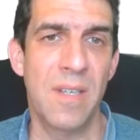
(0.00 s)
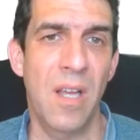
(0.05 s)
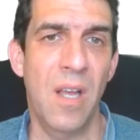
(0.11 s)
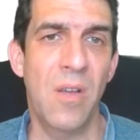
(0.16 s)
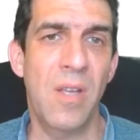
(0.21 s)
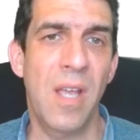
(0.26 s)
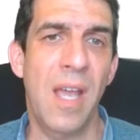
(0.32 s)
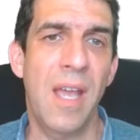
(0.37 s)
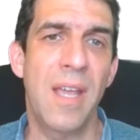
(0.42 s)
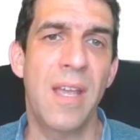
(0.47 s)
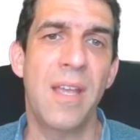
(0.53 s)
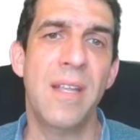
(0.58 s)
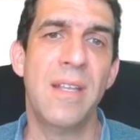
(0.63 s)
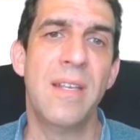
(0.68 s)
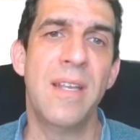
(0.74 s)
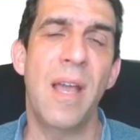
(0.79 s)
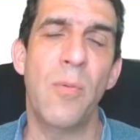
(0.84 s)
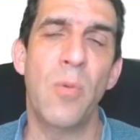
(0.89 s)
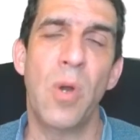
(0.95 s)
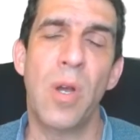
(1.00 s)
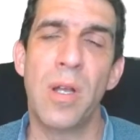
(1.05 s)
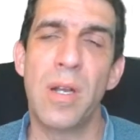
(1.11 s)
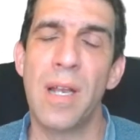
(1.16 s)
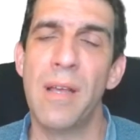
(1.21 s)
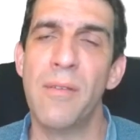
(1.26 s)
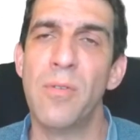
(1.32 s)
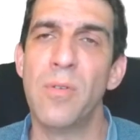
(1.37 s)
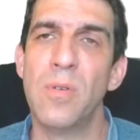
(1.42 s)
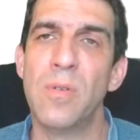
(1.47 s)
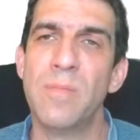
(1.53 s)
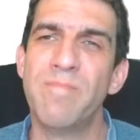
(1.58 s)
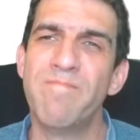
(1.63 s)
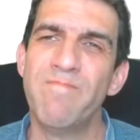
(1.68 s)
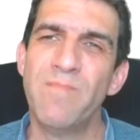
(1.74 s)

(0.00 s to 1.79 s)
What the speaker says: Okay, network level.